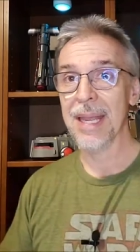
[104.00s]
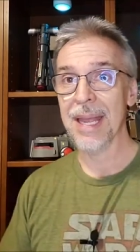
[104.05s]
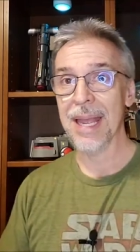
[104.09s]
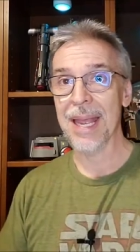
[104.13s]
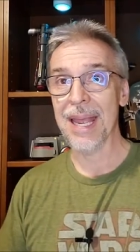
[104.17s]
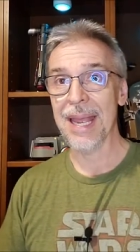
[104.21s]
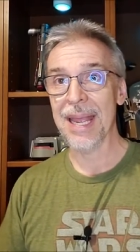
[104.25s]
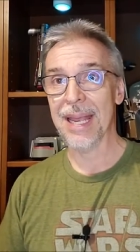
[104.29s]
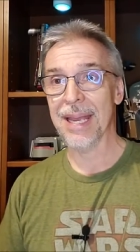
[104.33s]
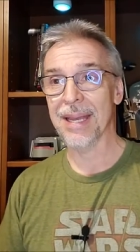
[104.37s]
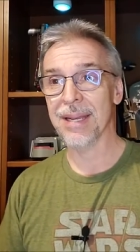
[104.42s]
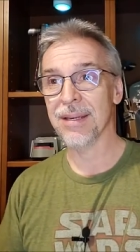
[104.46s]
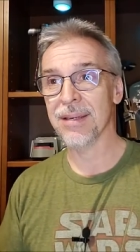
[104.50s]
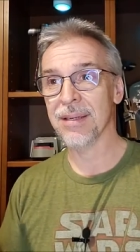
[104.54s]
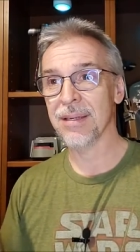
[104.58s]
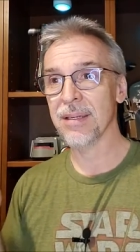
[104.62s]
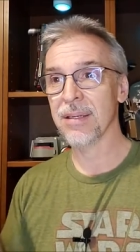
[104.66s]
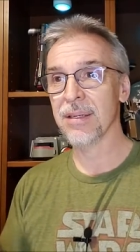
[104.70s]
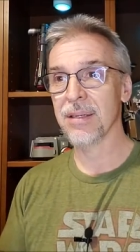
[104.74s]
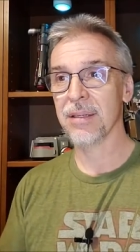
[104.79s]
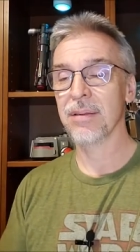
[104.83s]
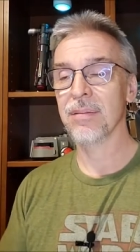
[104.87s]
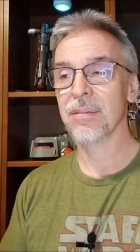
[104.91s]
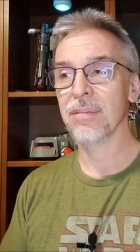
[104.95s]
and
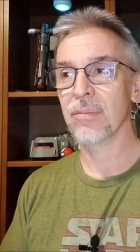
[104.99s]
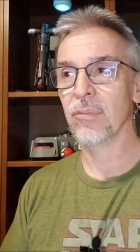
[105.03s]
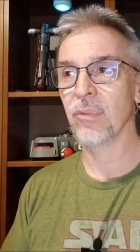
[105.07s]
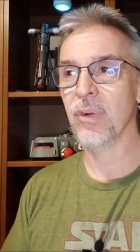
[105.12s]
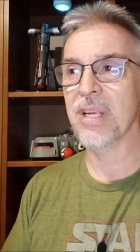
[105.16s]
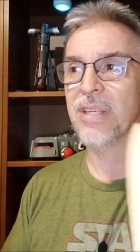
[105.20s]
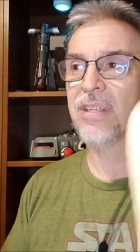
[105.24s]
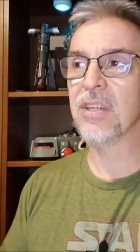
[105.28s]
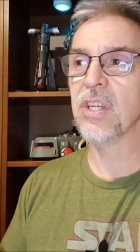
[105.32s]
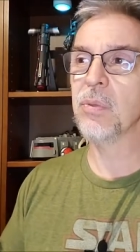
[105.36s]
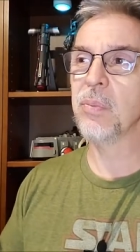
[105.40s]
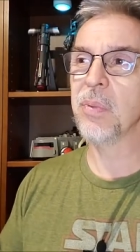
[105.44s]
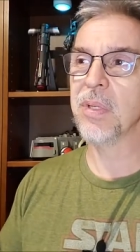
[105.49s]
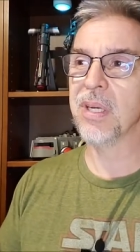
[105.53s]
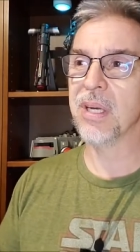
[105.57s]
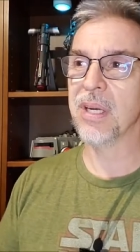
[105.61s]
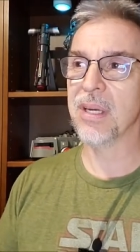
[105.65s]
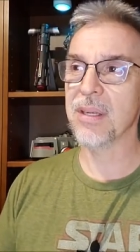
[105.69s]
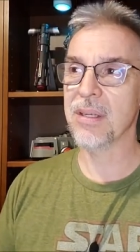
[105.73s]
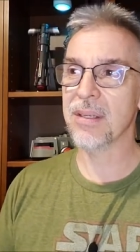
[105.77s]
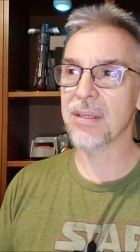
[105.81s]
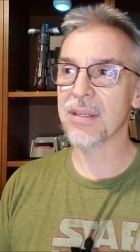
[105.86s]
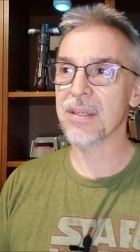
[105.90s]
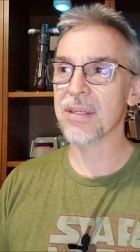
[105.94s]
the reason is
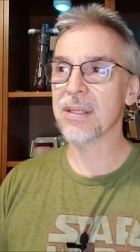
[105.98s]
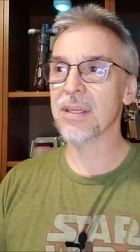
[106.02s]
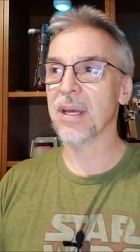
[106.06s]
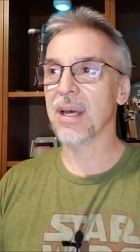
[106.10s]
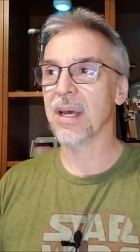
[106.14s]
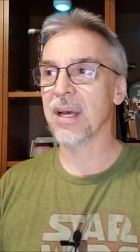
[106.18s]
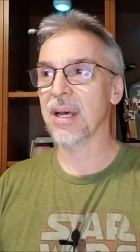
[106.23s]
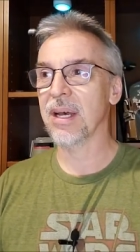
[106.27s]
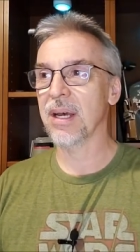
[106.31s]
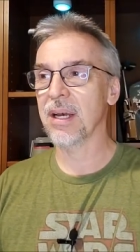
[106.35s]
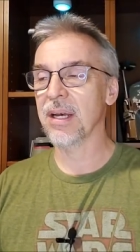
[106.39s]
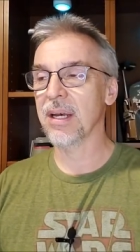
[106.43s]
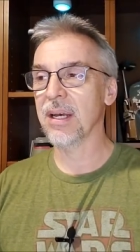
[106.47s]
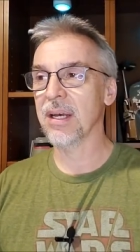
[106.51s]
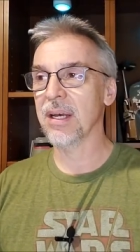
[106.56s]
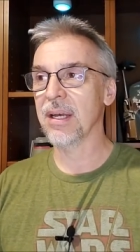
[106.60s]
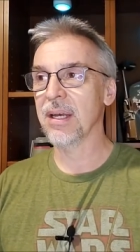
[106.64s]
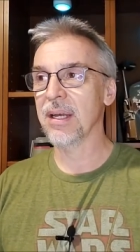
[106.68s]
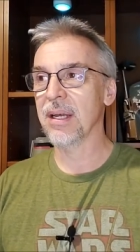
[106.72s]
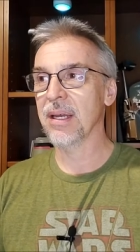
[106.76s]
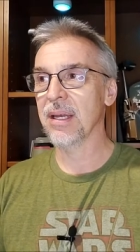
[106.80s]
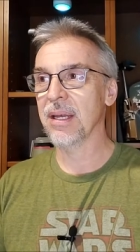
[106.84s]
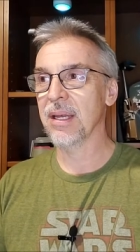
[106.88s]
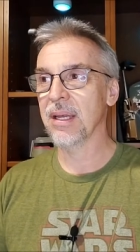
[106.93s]
because
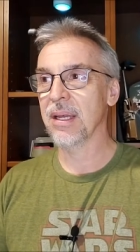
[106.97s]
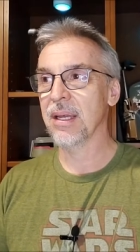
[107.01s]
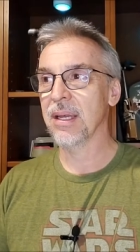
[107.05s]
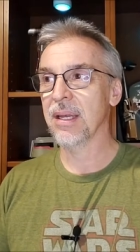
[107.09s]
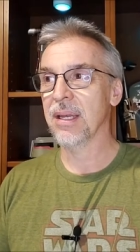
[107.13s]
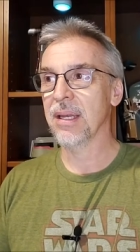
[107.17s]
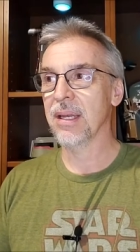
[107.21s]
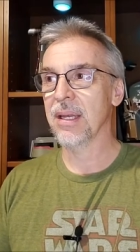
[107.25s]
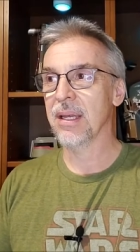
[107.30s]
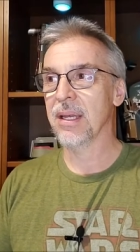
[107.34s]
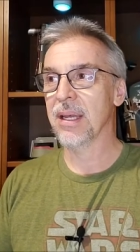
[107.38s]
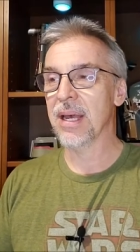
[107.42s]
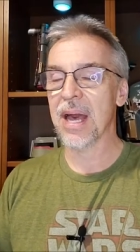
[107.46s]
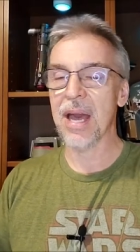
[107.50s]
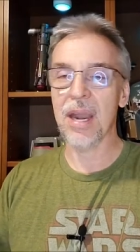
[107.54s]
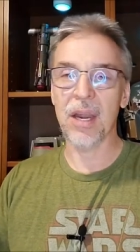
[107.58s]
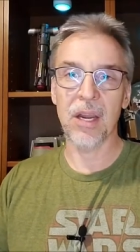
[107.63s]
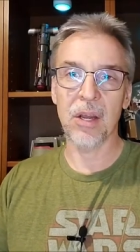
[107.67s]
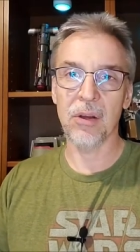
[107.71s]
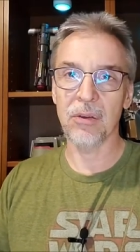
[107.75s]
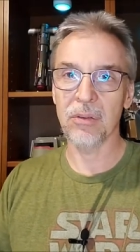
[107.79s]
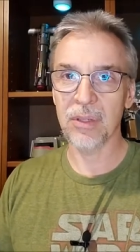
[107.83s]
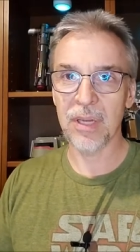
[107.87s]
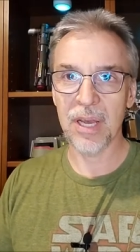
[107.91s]
Uh, I don't
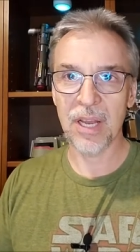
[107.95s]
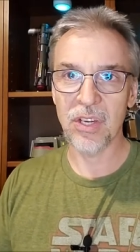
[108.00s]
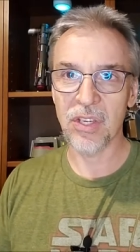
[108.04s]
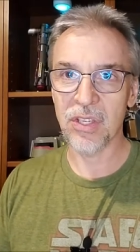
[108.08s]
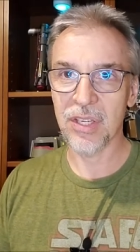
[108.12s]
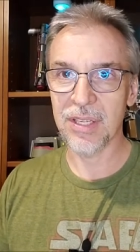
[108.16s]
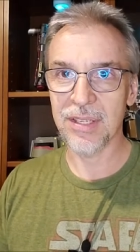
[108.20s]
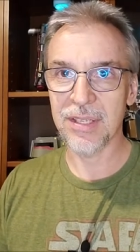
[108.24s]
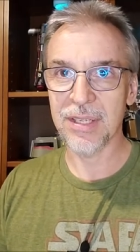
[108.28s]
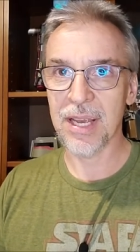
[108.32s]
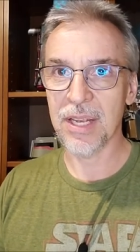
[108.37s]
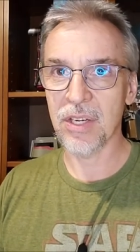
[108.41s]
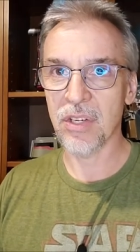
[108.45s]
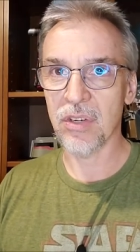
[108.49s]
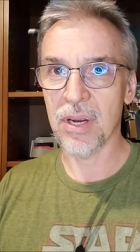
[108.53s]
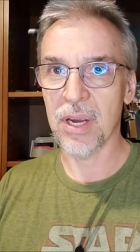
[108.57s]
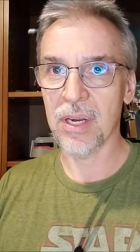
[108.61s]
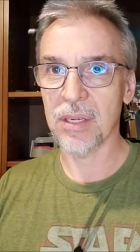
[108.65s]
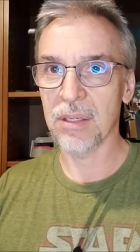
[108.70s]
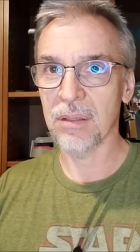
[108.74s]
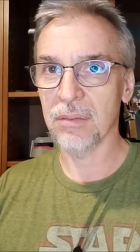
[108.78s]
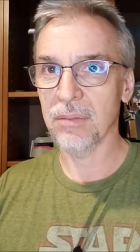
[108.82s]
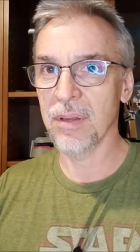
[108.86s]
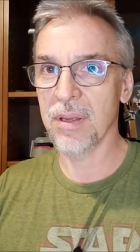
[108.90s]
know, I just get
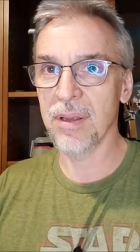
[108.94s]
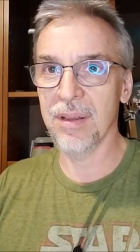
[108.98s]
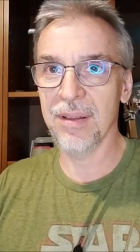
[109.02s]
sidetracked.